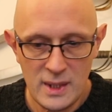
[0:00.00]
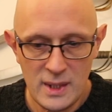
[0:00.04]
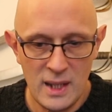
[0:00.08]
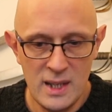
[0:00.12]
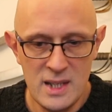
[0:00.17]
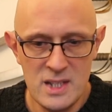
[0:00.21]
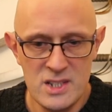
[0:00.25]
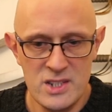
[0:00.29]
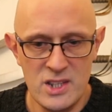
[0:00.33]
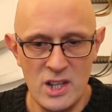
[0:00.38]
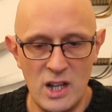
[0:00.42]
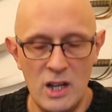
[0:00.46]

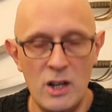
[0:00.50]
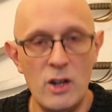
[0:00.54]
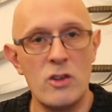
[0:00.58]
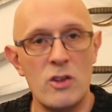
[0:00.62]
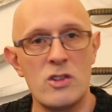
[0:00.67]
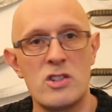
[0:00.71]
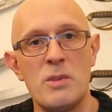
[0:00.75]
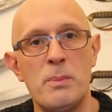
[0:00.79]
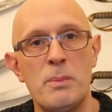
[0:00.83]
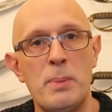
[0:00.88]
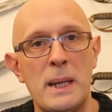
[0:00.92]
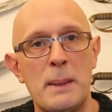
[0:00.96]
is that
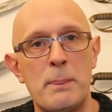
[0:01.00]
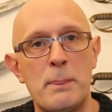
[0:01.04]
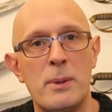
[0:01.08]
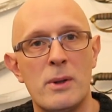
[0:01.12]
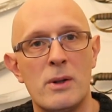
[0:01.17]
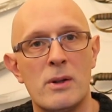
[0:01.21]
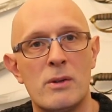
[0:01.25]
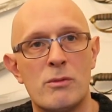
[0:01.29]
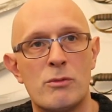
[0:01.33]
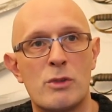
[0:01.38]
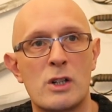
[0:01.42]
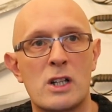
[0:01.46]
lots of
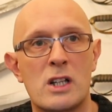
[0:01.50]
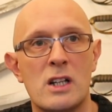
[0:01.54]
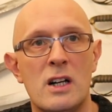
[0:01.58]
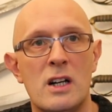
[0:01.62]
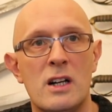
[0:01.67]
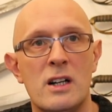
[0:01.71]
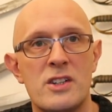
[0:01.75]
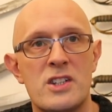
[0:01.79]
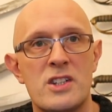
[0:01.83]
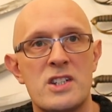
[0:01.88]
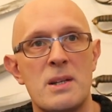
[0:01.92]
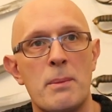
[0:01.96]
people
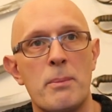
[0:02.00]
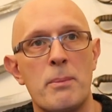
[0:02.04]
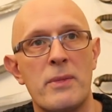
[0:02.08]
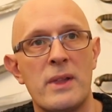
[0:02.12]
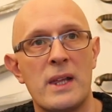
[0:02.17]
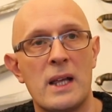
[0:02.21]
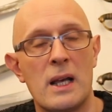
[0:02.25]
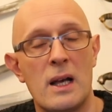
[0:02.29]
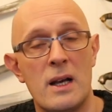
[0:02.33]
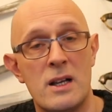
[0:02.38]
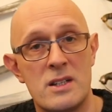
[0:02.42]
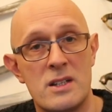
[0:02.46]
regard
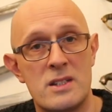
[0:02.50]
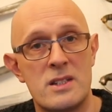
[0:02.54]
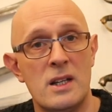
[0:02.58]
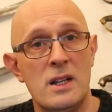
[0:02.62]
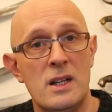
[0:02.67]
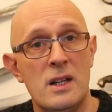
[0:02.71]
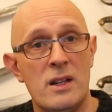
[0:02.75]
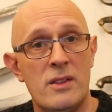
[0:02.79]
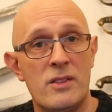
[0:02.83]
something as